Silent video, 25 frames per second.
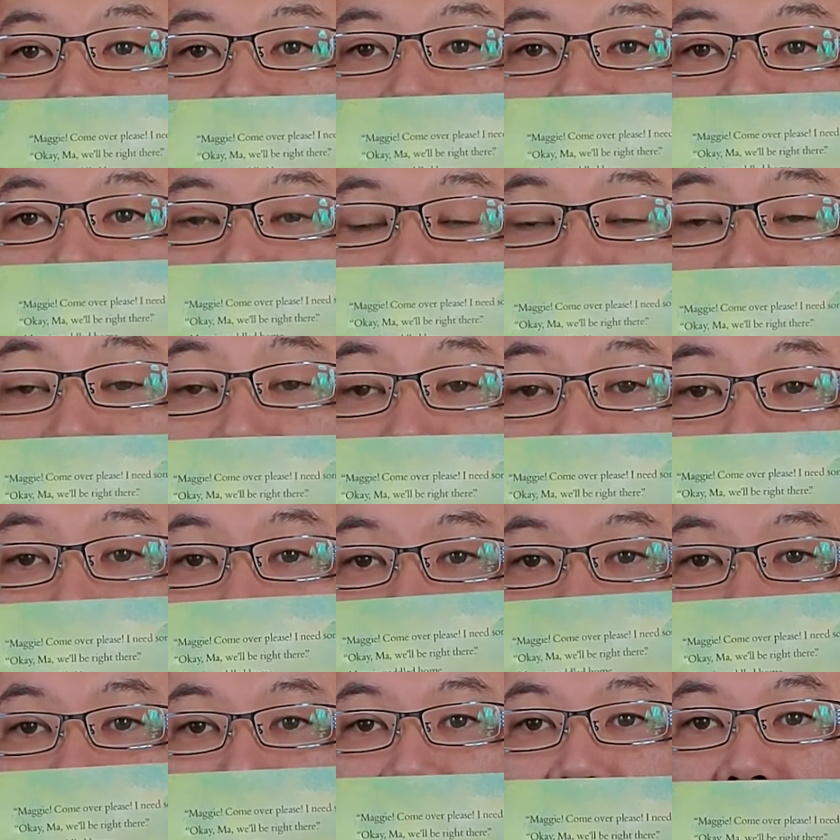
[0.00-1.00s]
So she's
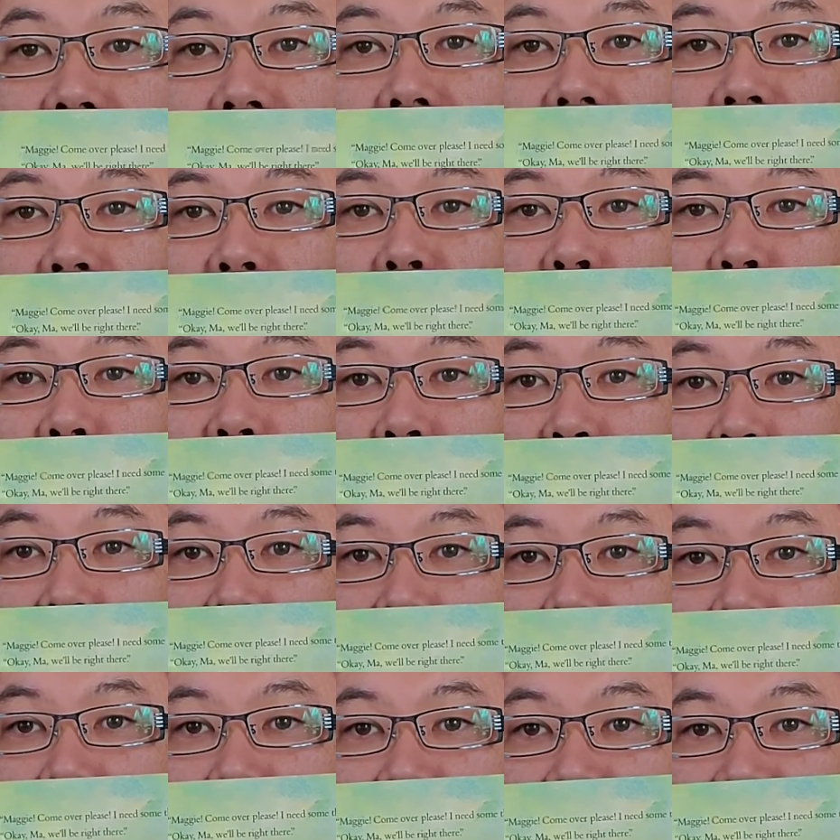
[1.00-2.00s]
going to the
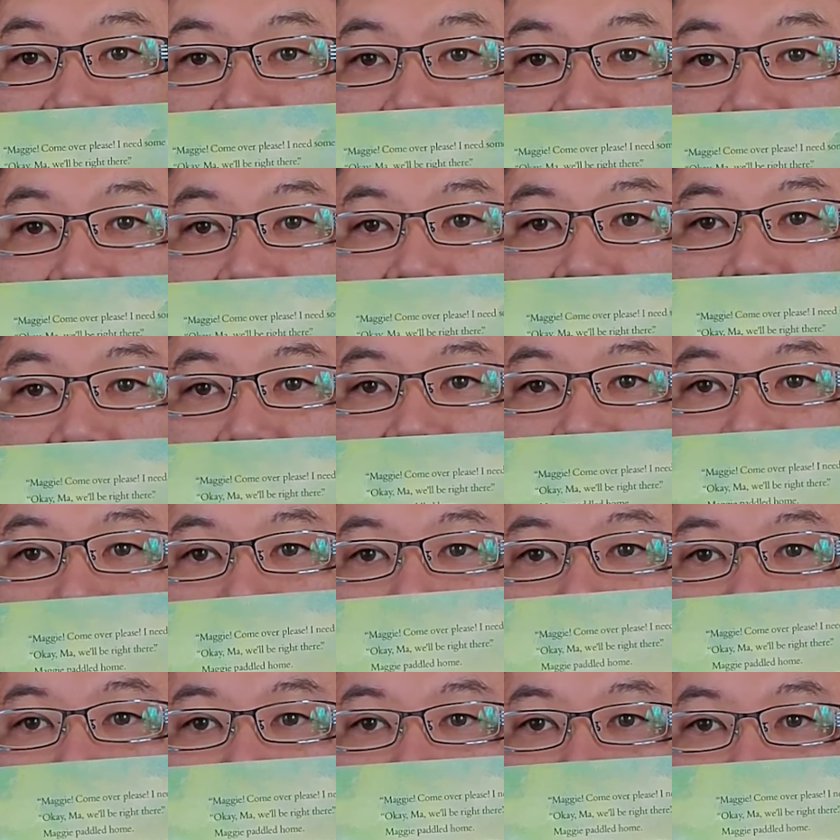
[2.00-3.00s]
grocery.
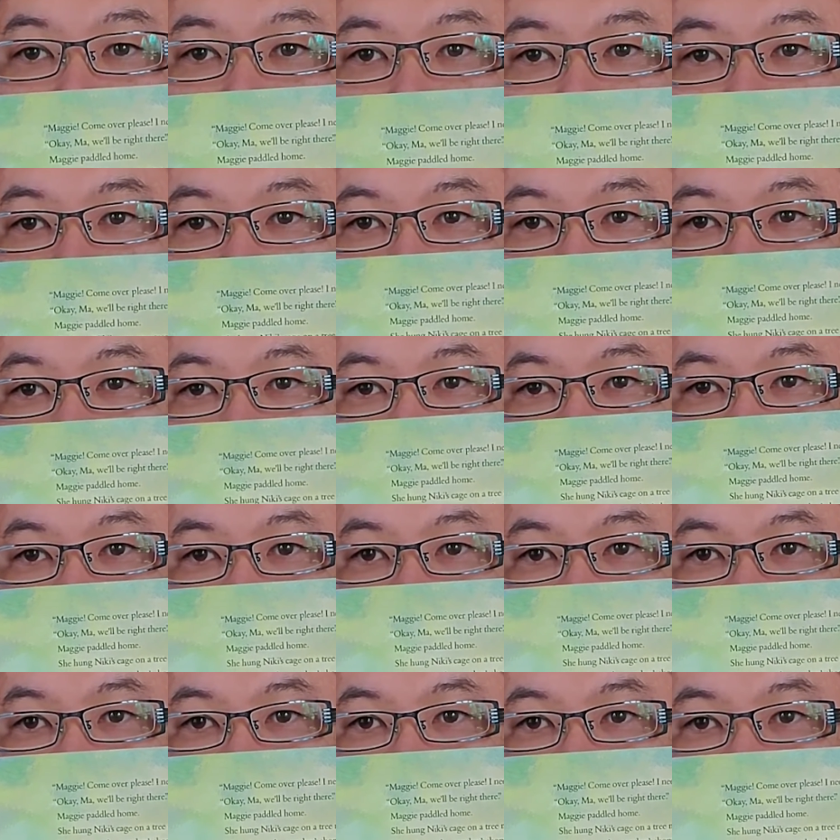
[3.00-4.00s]
And who's this
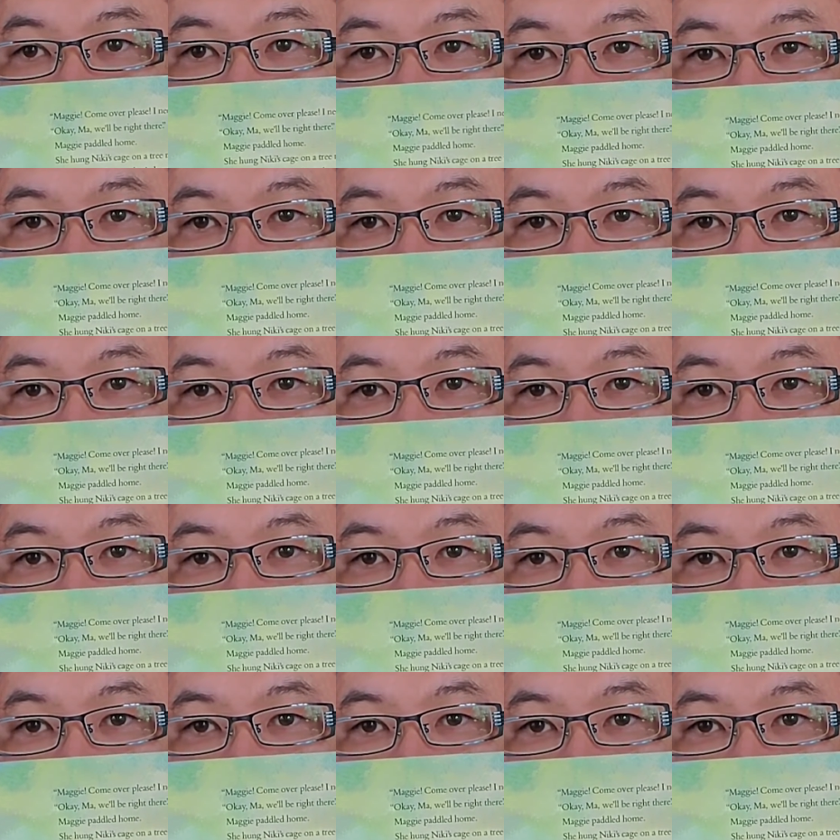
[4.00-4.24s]
boy?